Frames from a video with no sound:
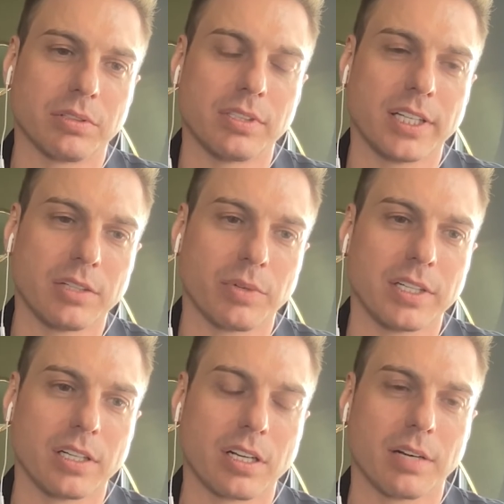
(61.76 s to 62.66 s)
and
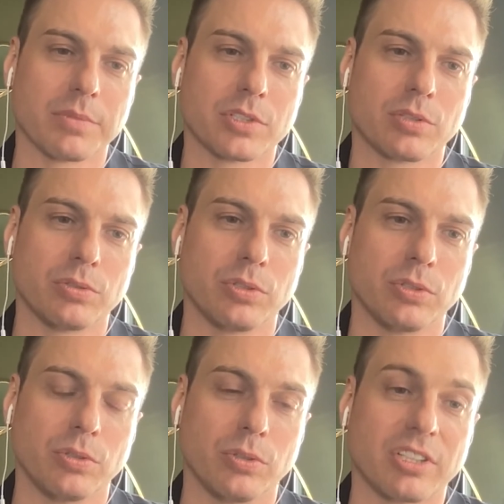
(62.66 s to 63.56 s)
when it comes
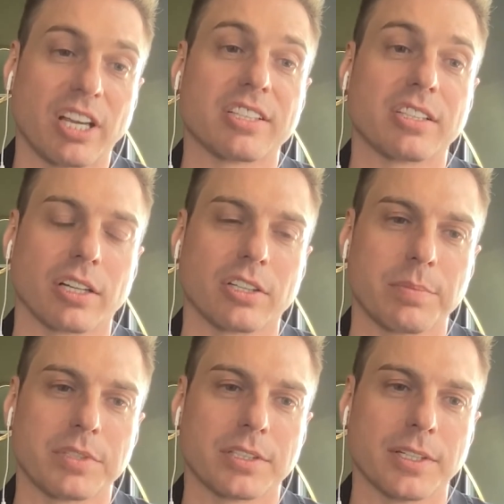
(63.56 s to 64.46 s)
to tech
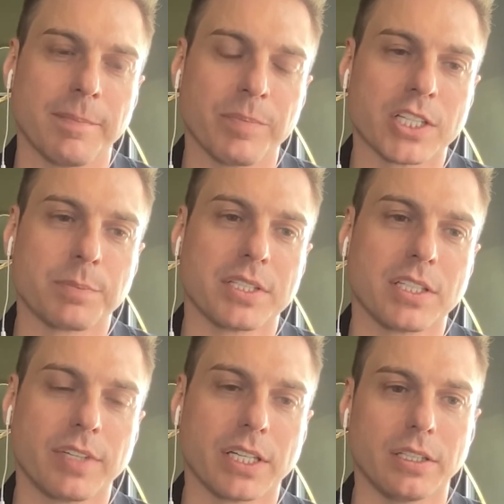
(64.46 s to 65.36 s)
startups
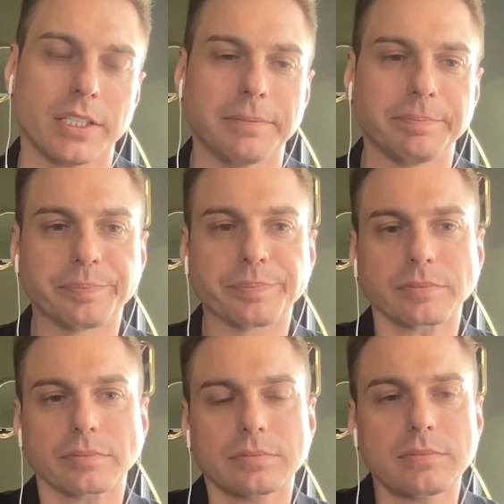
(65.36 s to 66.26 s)
specifically.
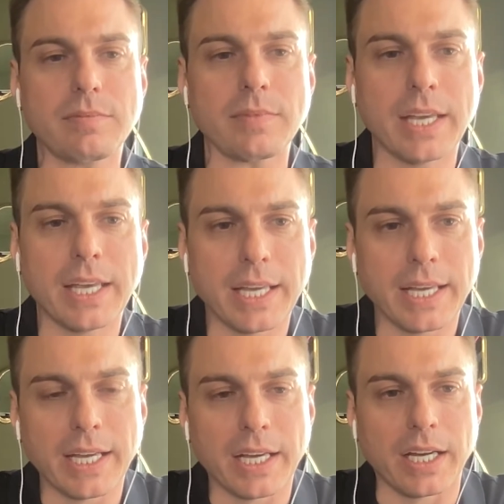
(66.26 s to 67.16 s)

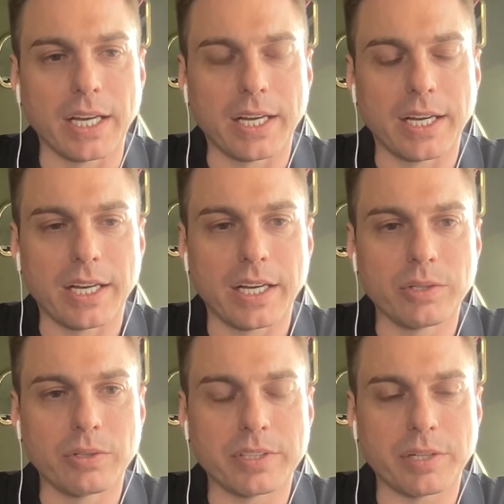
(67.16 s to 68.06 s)

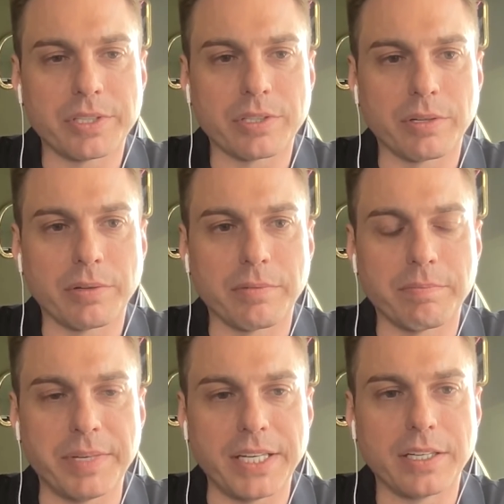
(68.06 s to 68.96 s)
There is
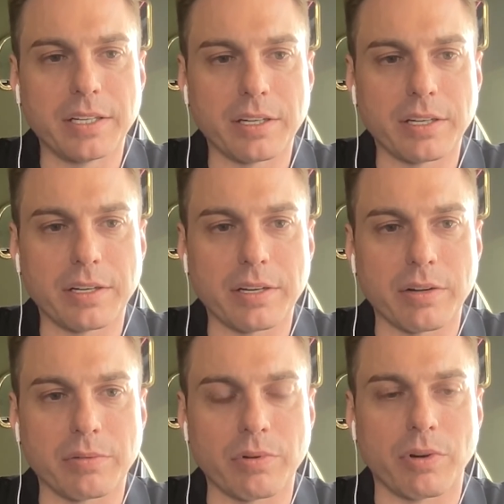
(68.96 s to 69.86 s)
a big
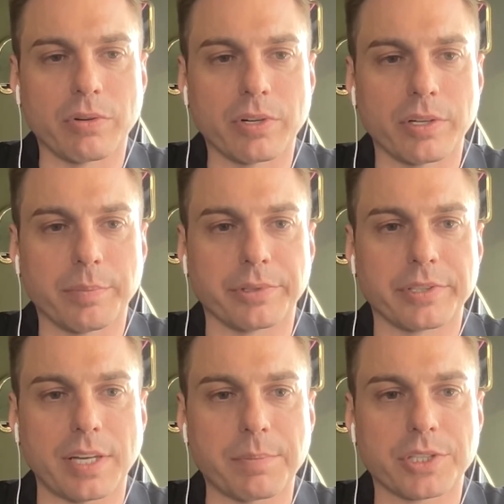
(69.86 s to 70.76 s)
wrong
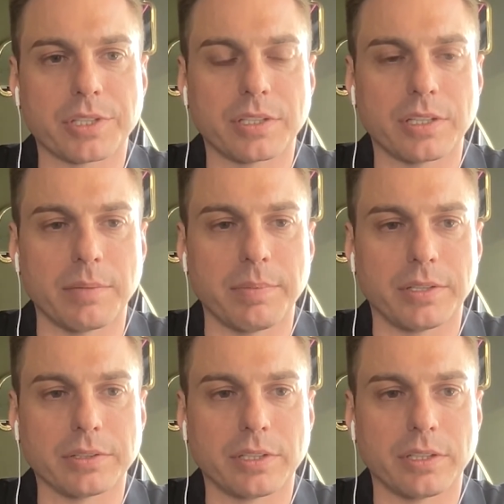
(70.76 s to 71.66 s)
perception
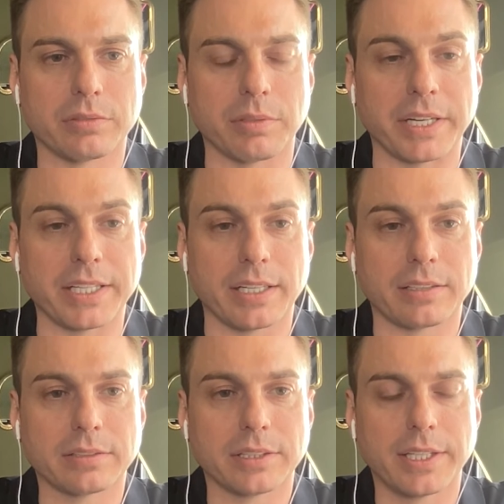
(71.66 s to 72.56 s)
about
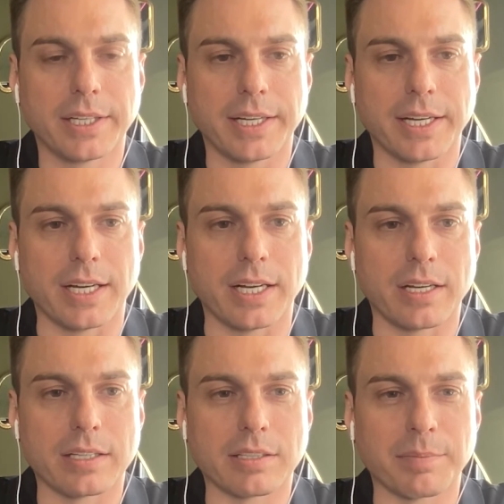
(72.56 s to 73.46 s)
Romania.
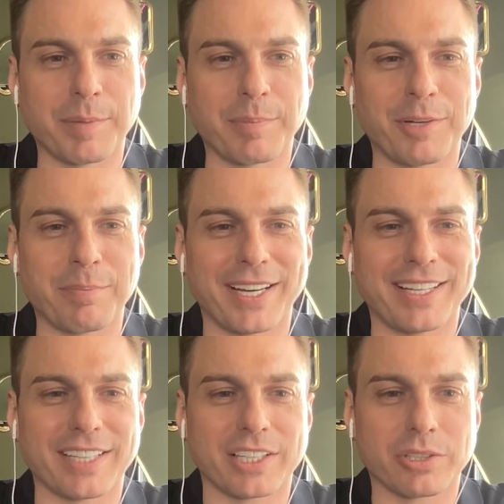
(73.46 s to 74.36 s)
Some people
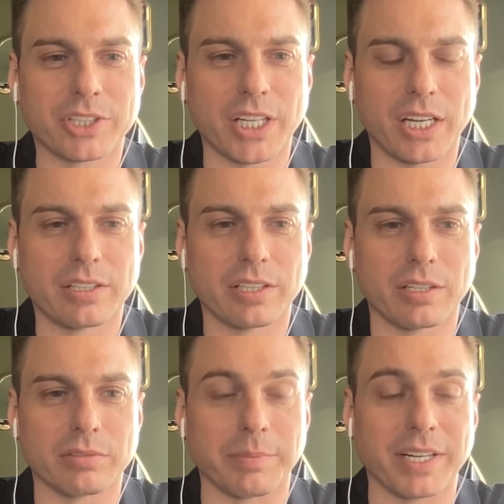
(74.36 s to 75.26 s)
might associate
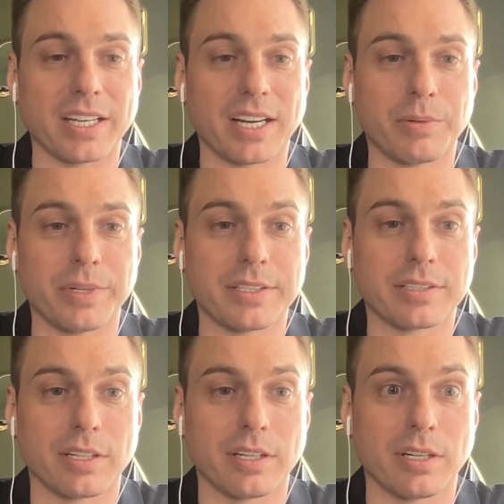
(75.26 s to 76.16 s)
Romania
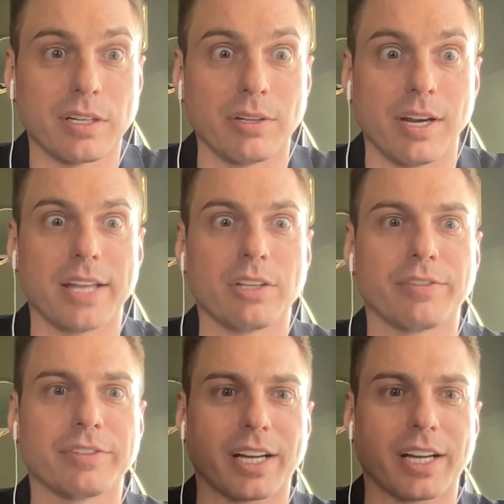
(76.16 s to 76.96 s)
with the land of